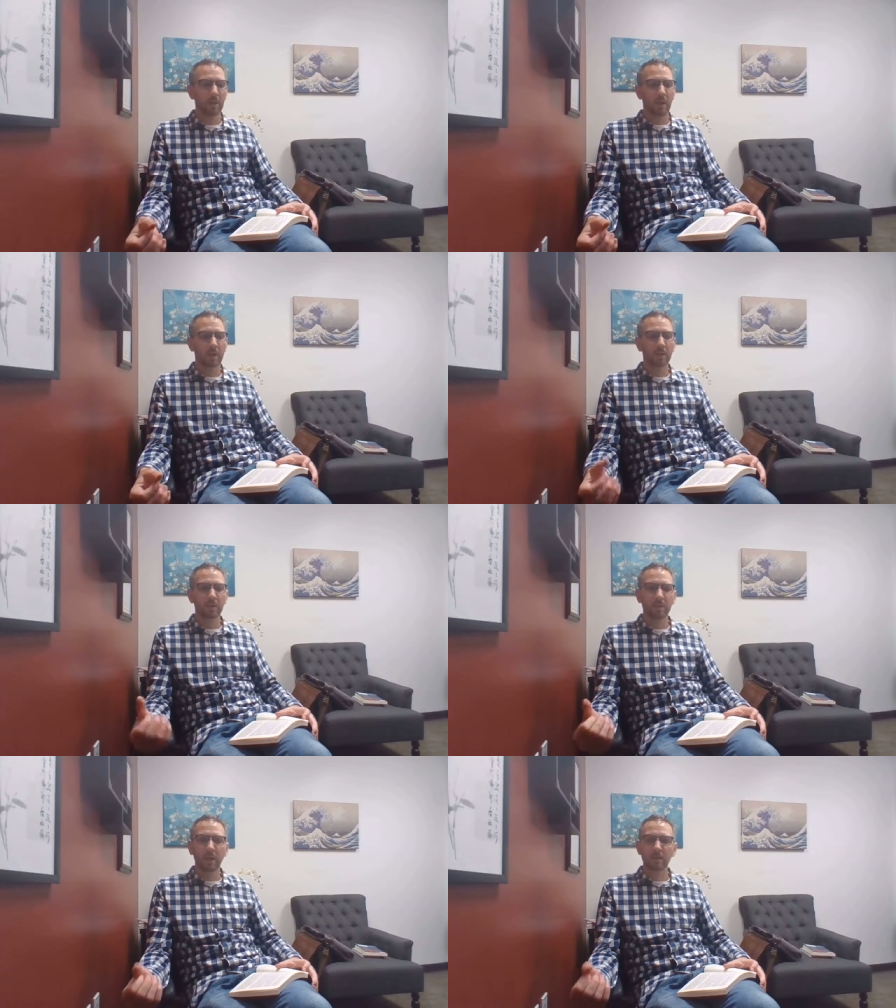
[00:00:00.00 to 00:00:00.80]
And
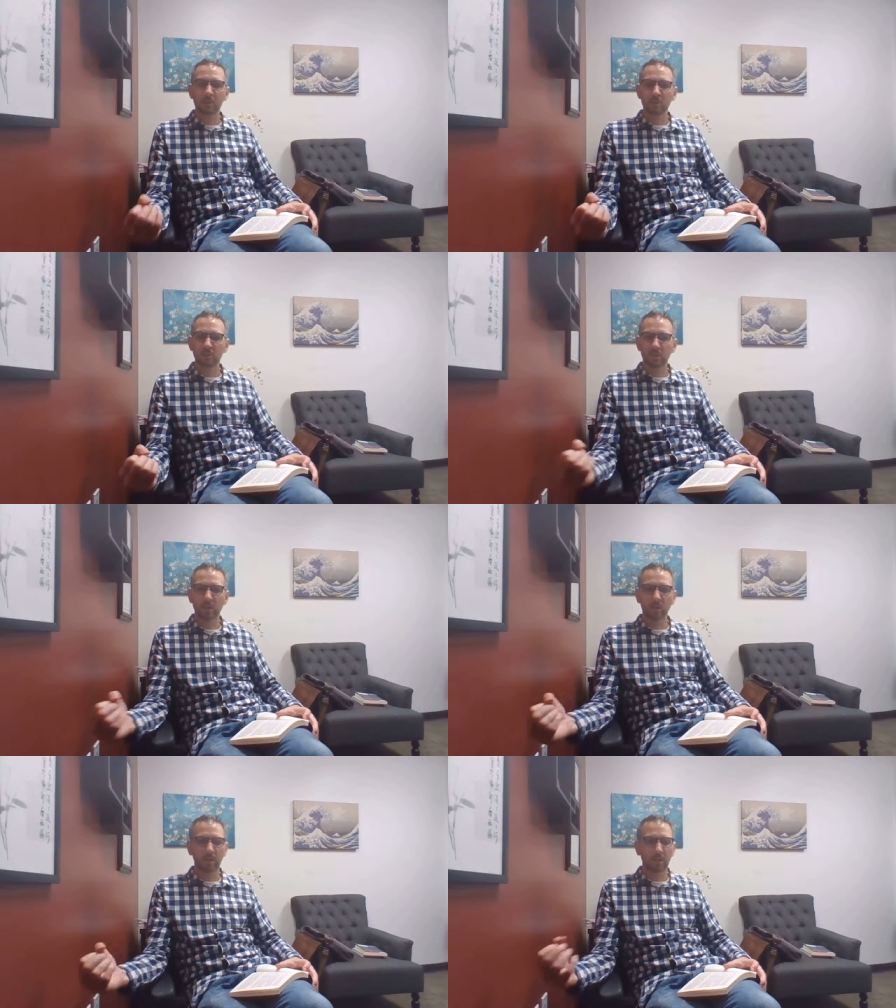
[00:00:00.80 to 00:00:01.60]
again, not
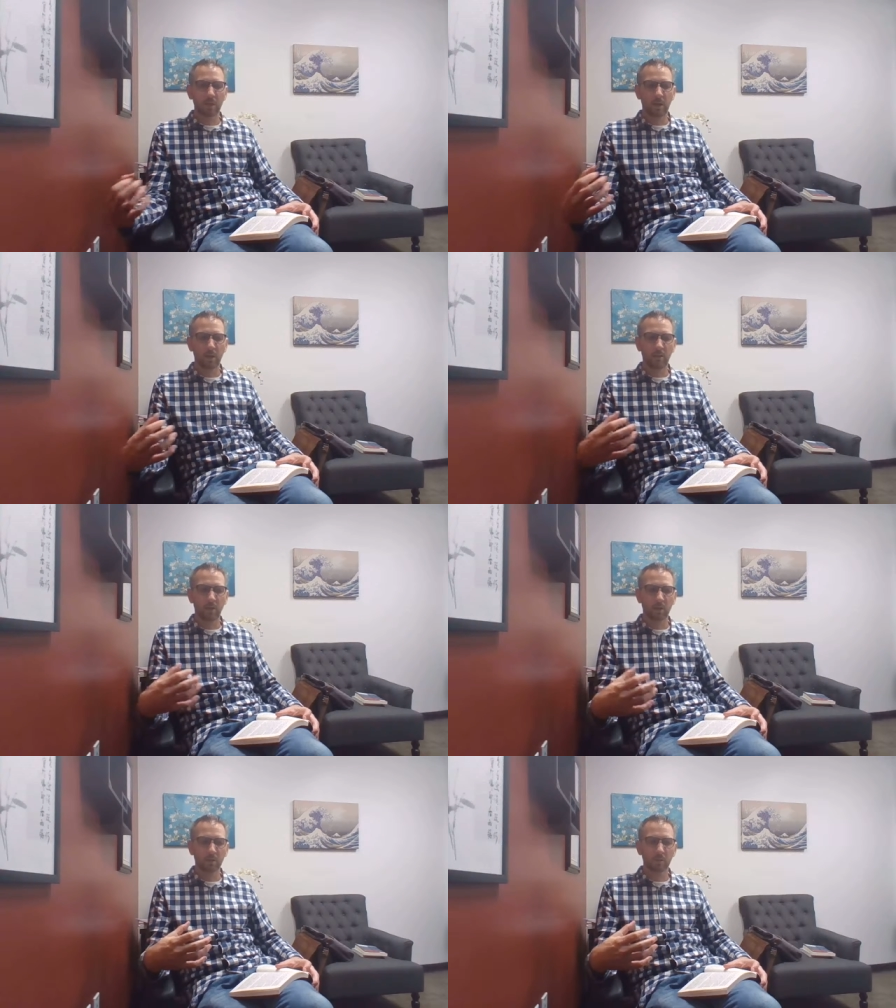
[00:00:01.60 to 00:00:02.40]
necessarily
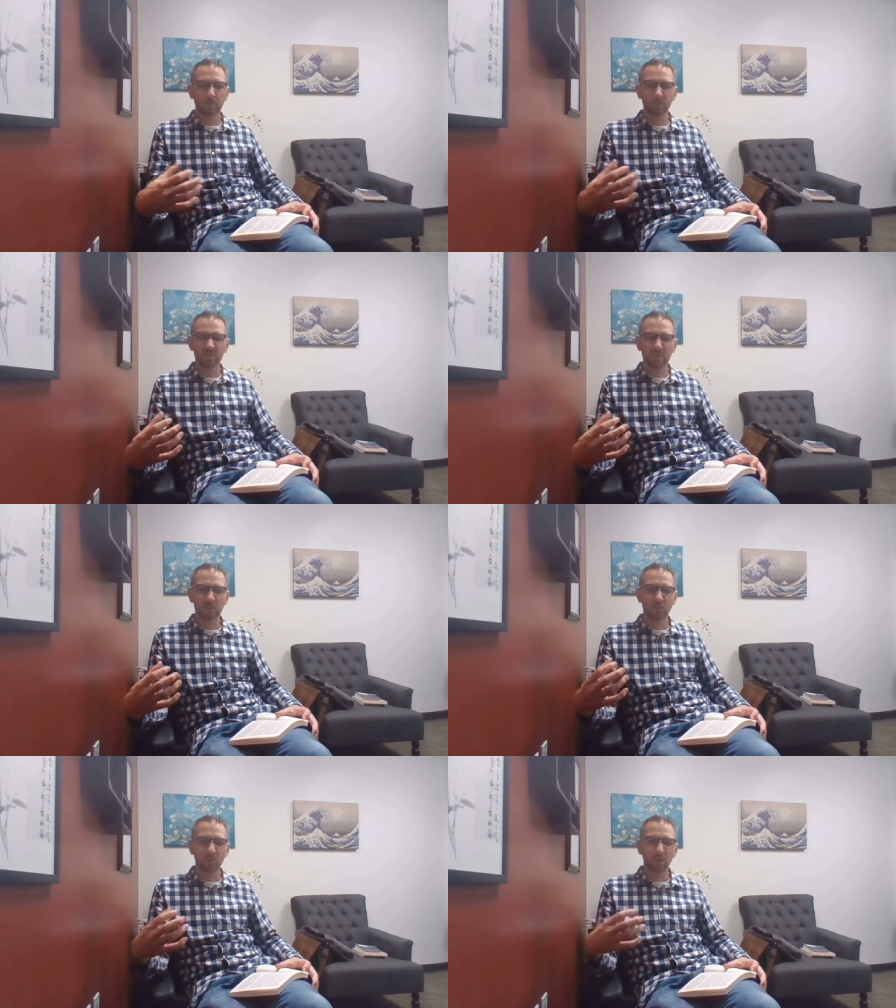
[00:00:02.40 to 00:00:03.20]
a
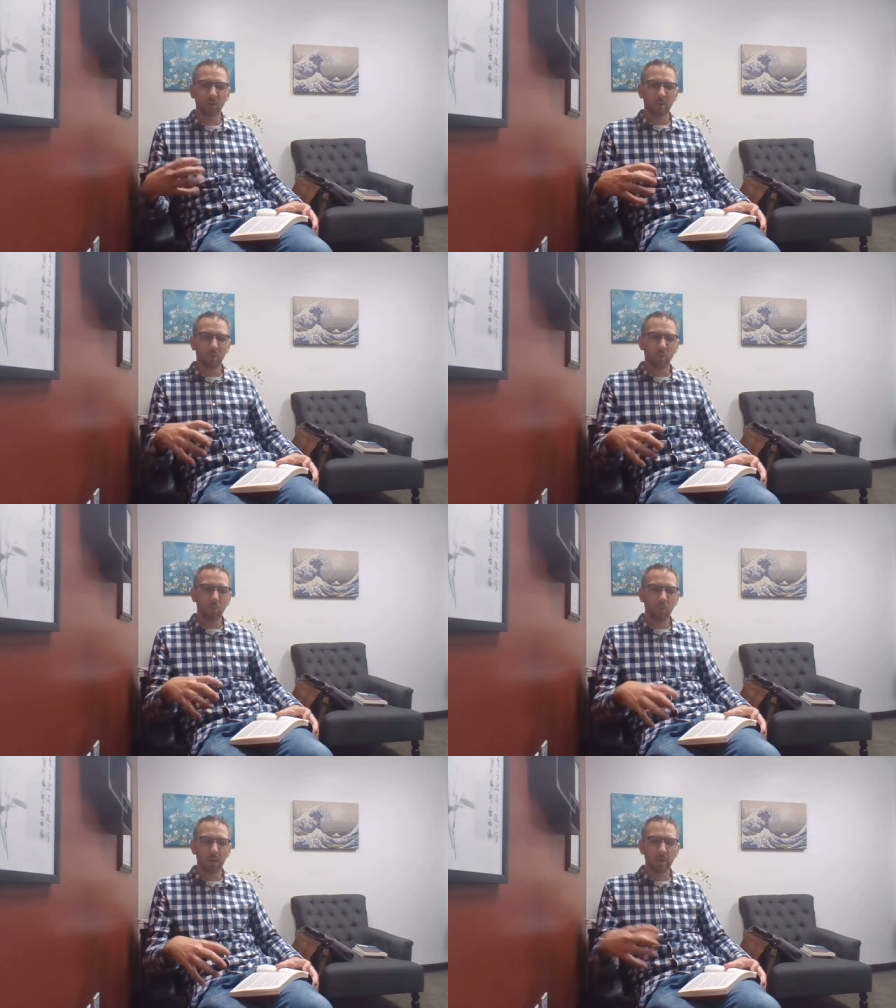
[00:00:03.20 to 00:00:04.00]
conversation where
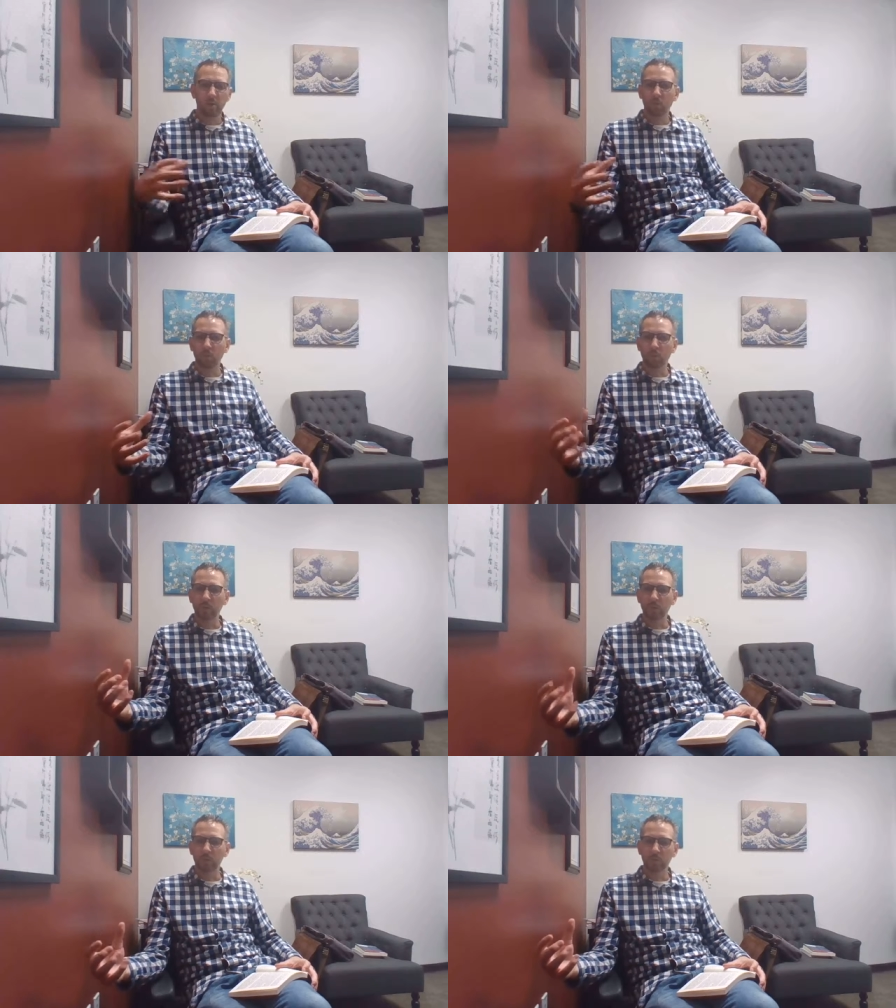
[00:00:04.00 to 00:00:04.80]
one
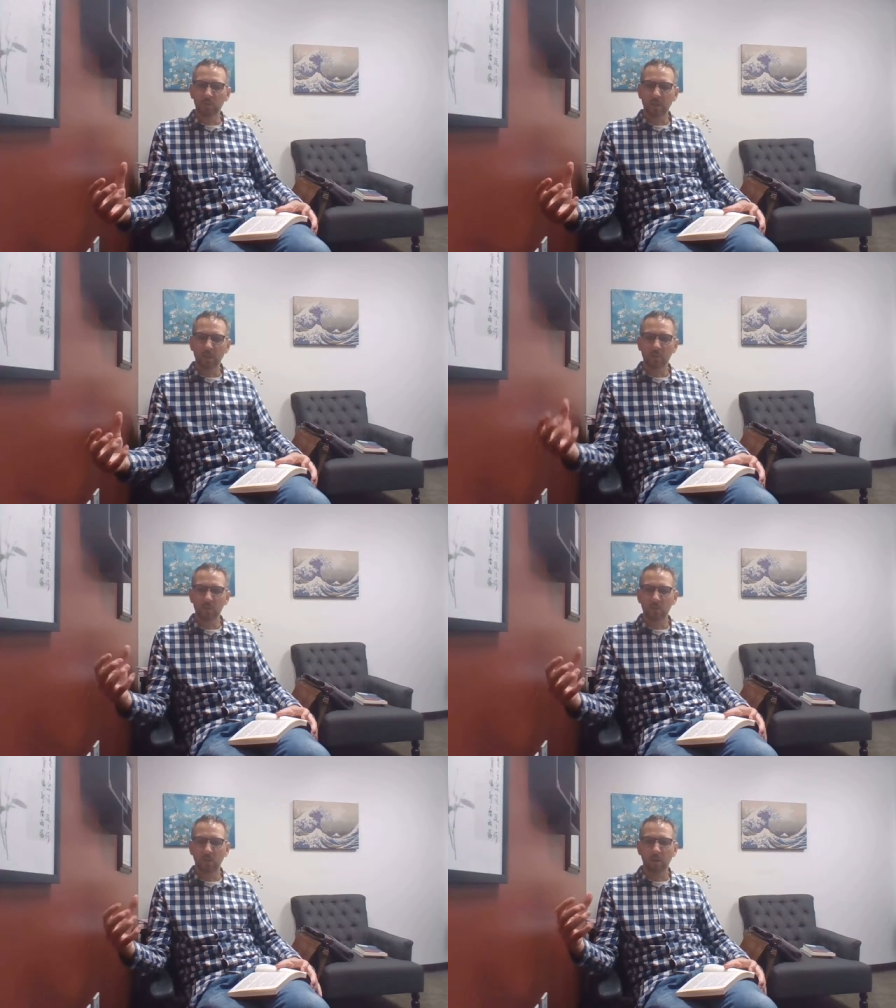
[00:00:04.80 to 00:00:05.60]
always takes